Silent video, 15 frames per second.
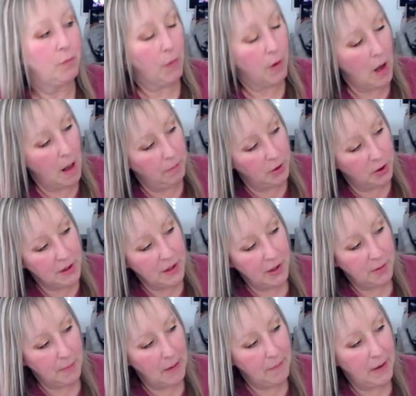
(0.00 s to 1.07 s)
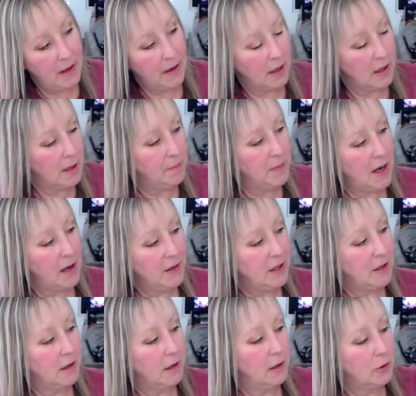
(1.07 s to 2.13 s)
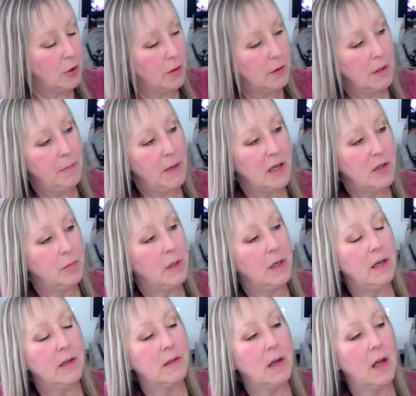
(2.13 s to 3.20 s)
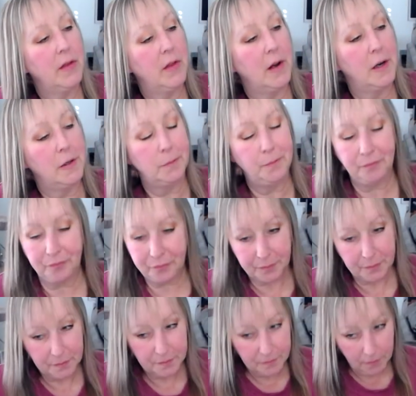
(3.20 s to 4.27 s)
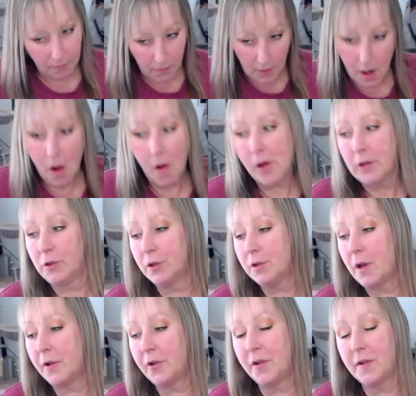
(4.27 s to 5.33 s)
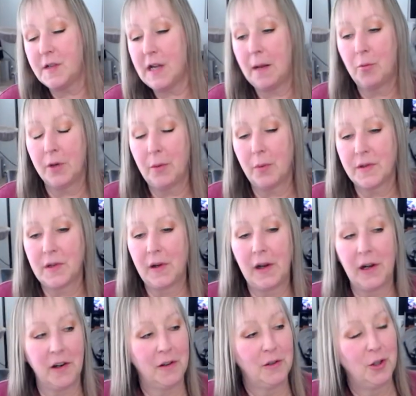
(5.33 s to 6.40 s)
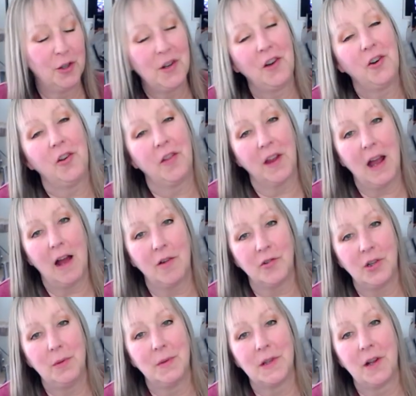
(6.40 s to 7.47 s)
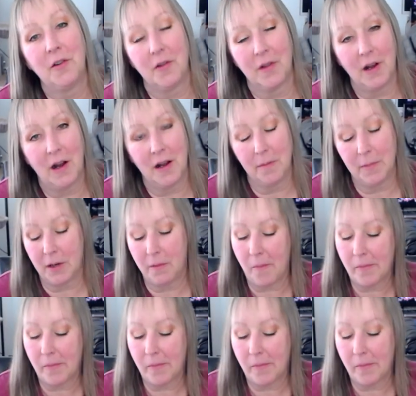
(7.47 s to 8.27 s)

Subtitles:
I'm looking under my bed. I come down here, go in the basement. He's not there. Looked under the table. He wasn't here. Looked under the couch. He was under the ottoman.